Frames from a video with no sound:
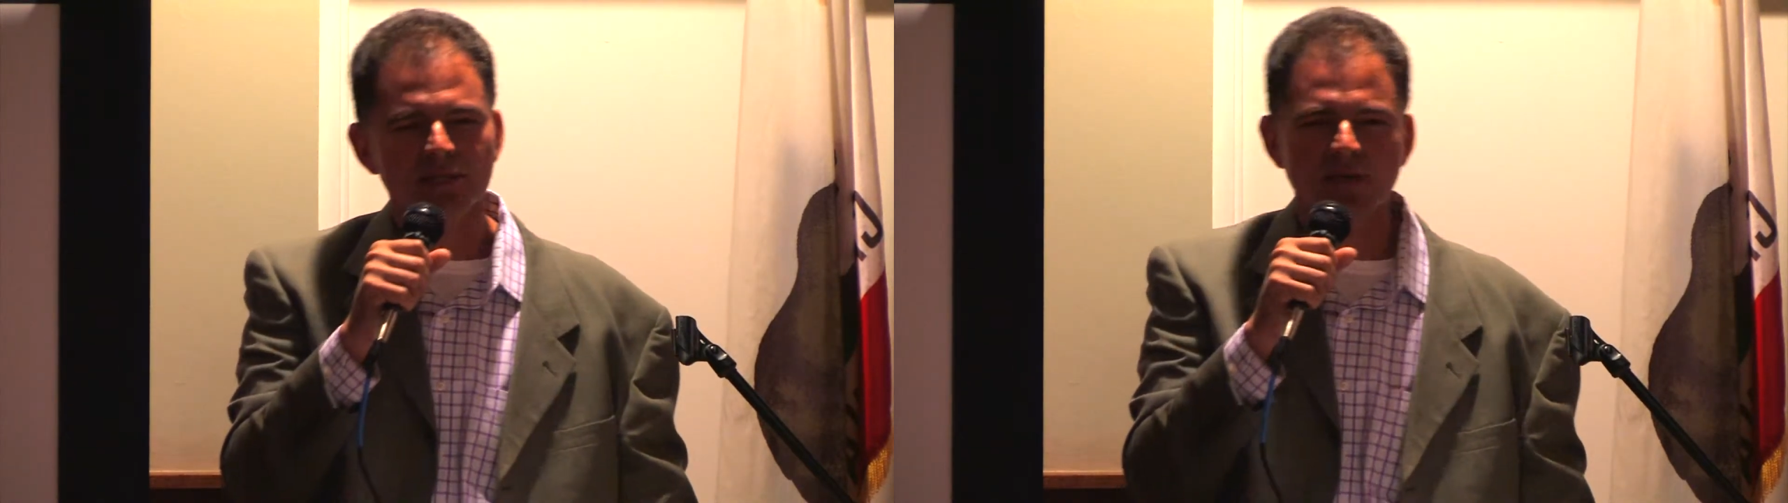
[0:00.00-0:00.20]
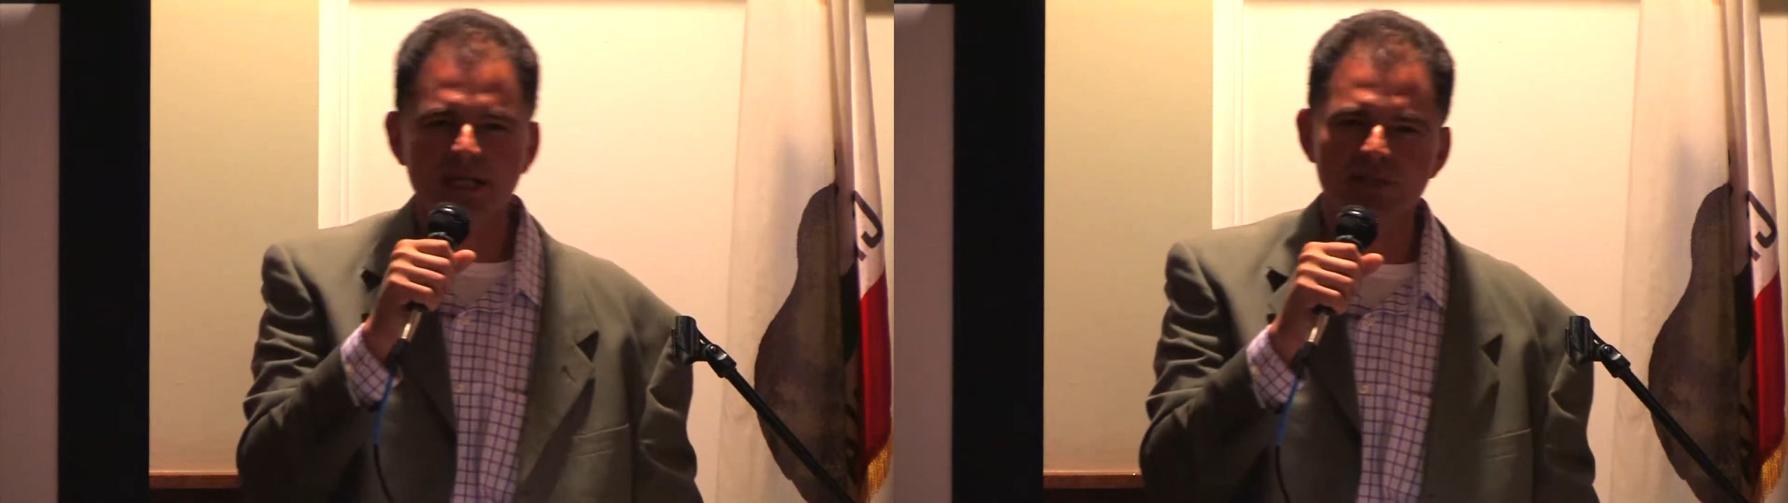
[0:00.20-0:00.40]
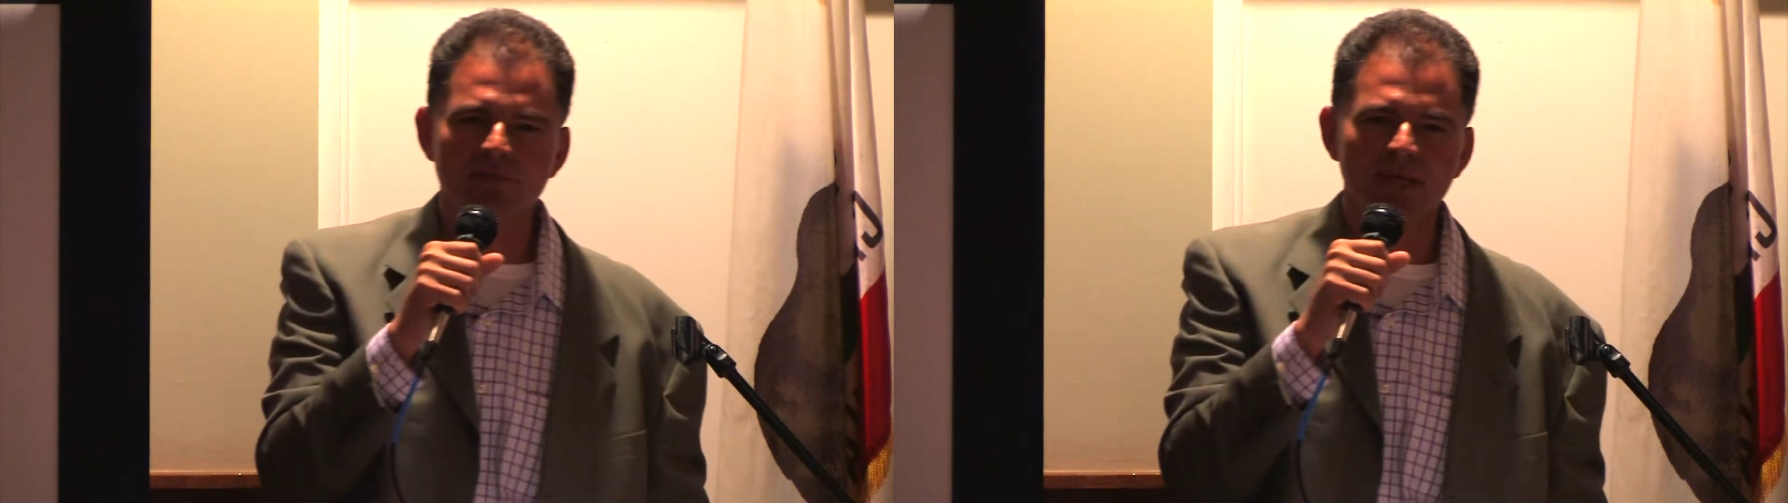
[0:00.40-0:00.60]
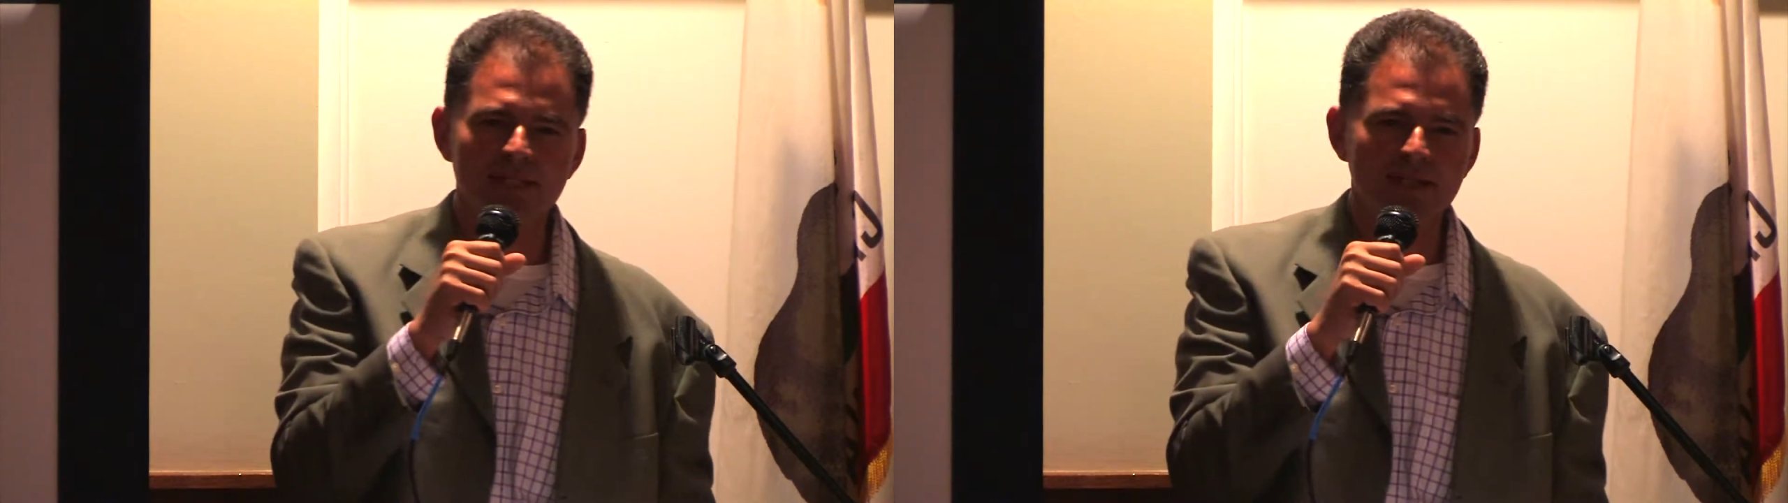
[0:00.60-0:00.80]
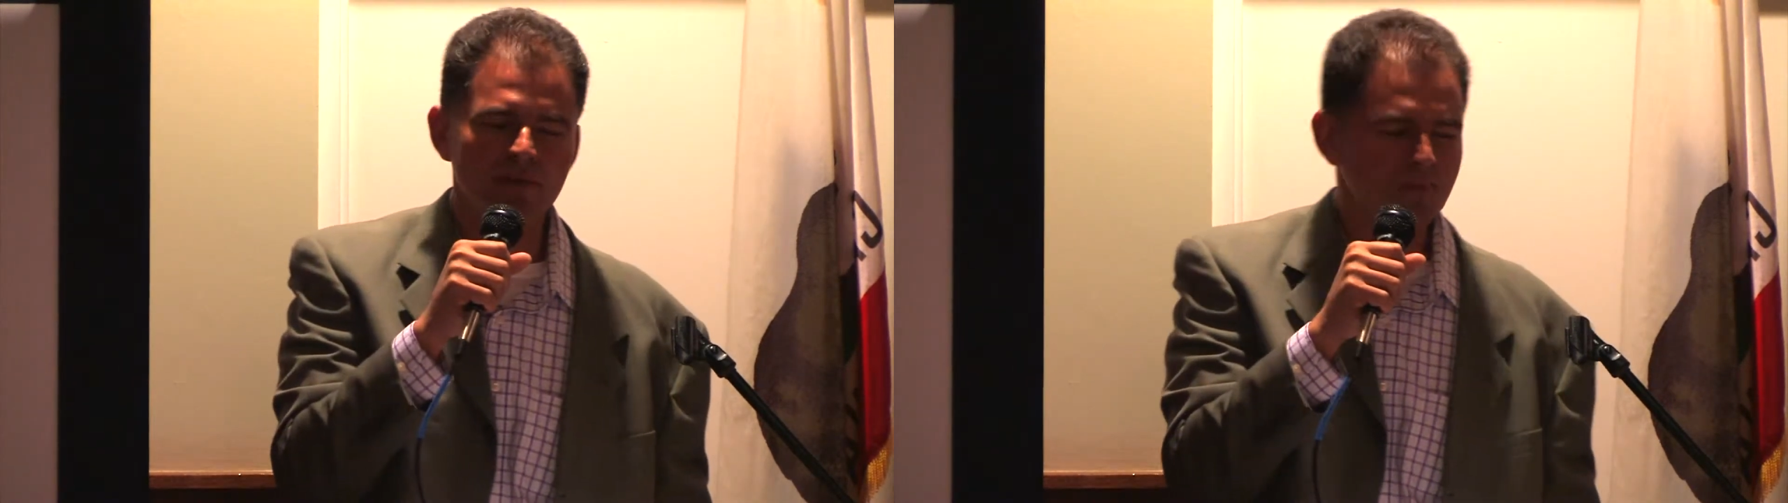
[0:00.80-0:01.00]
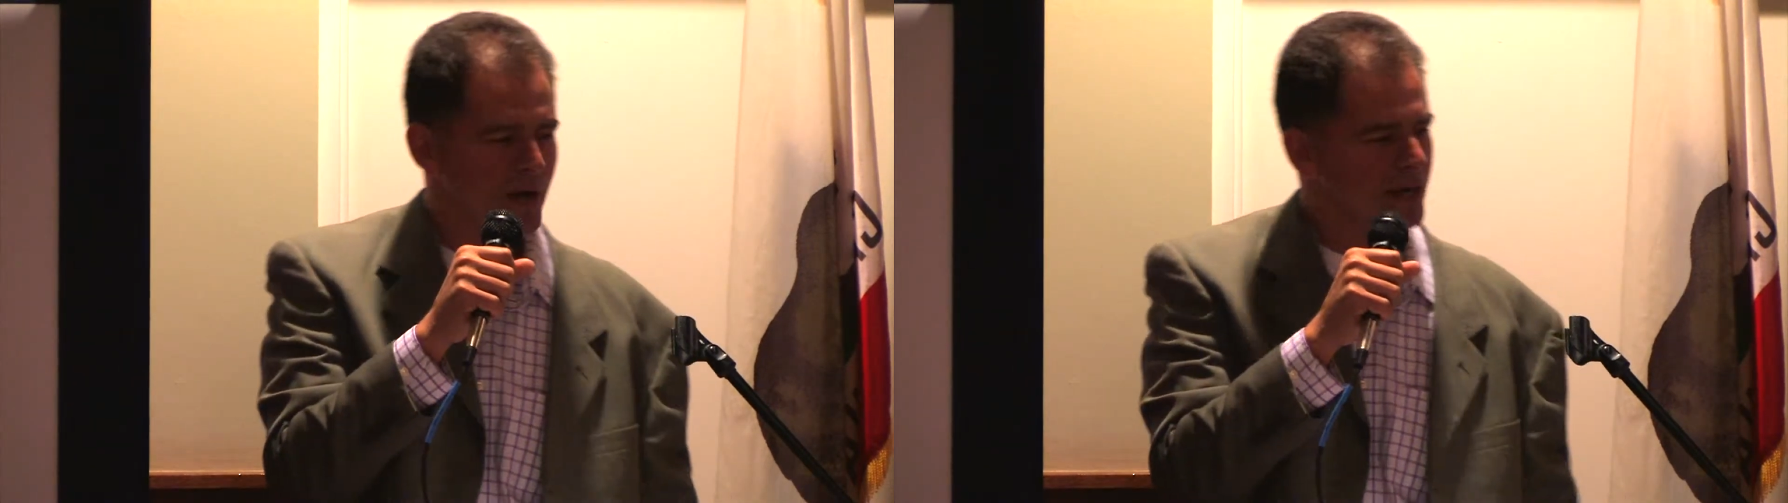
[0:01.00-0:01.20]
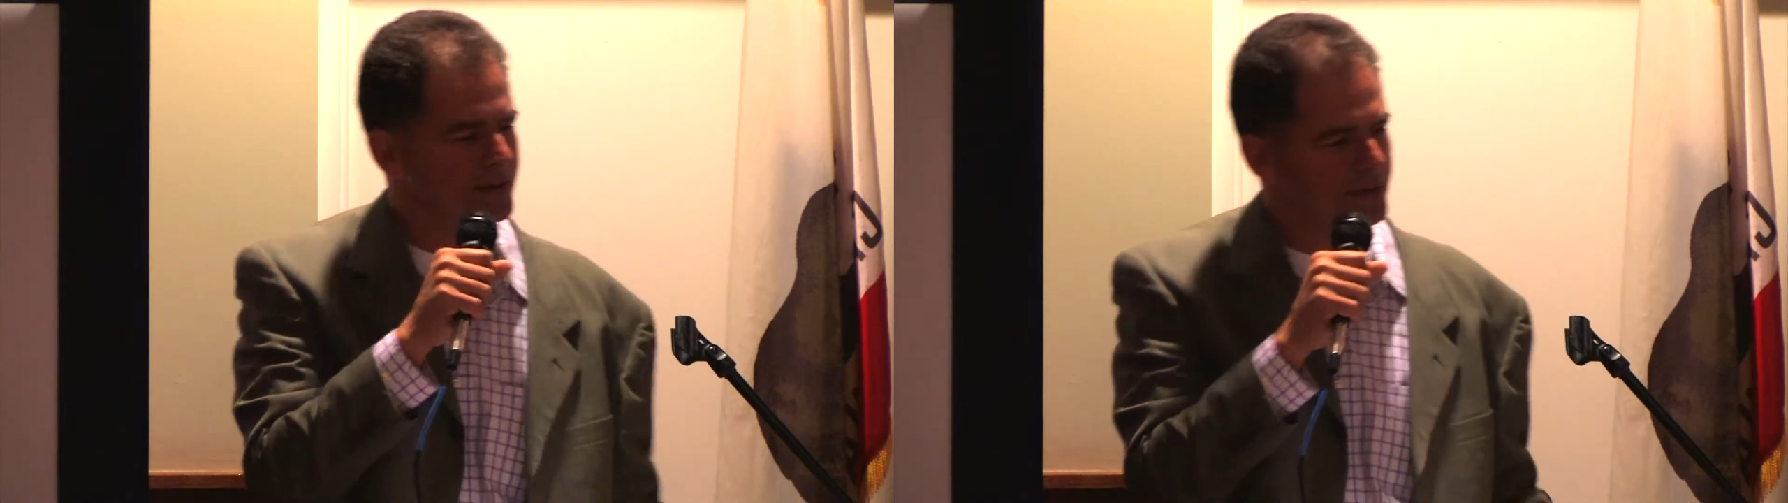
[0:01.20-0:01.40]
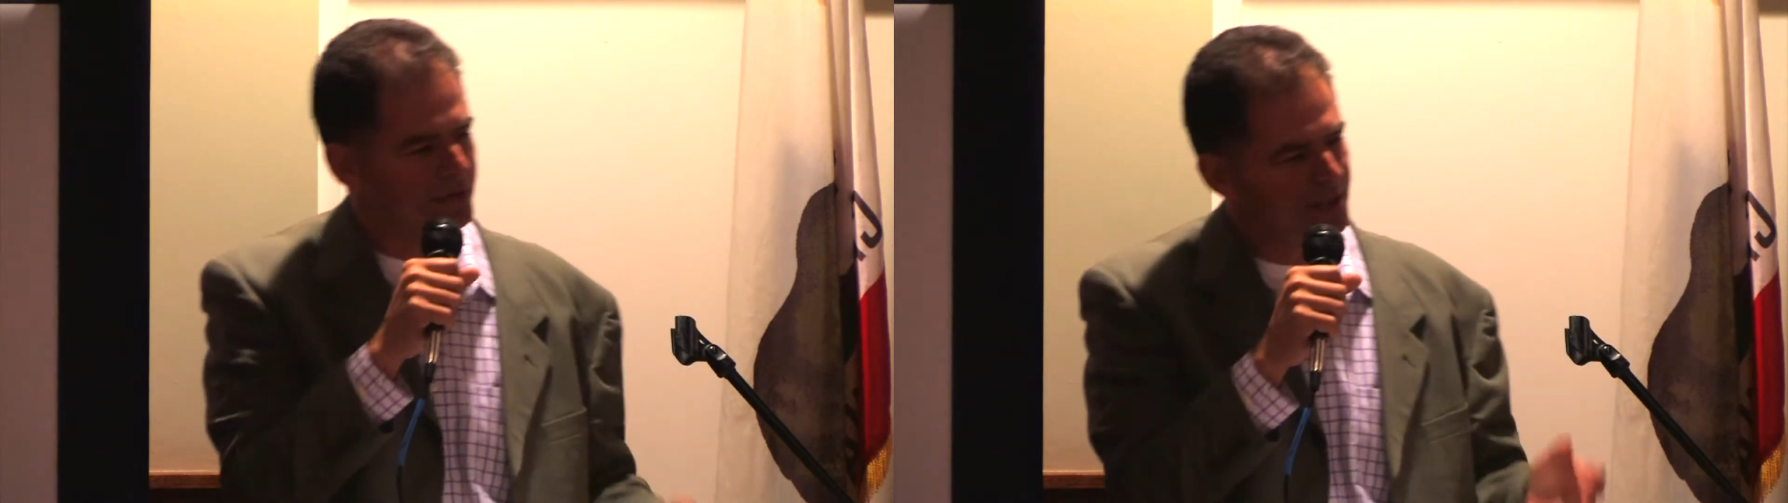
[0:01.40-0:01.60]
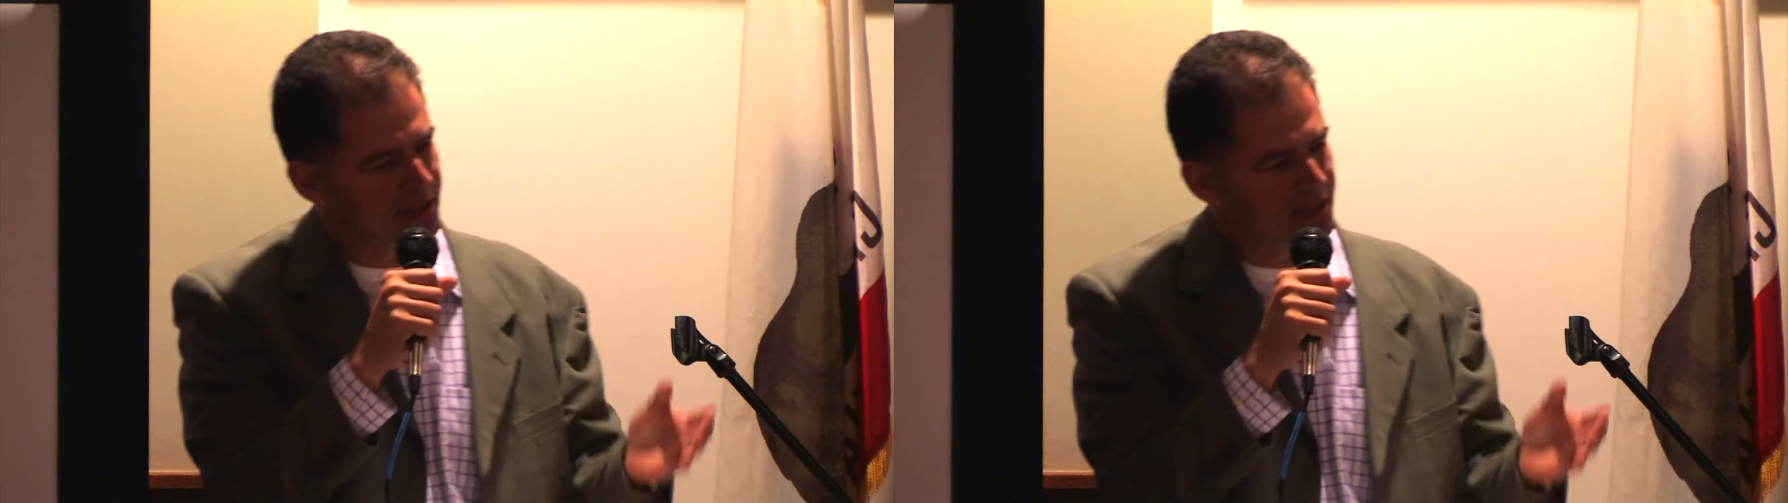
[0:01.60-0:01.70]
to answer myself prior to